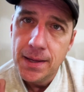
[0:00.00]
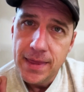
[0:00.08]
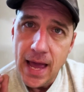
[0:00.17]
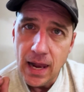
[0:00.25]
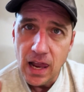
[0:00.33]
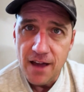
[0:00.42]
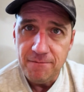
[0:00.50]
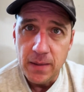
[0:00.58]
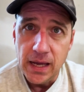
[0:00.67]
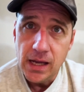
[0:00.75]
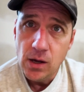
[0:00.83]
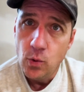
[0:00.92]
That left
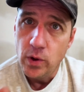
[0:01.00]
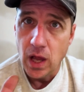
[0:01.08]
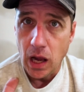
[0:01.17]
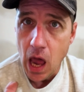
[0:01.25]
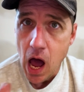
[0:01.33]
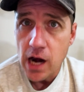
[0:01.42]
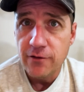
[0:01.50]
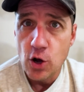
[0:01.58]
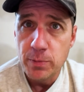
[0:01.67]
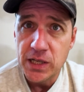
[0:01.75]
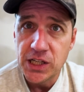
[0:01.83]
me with a lot of open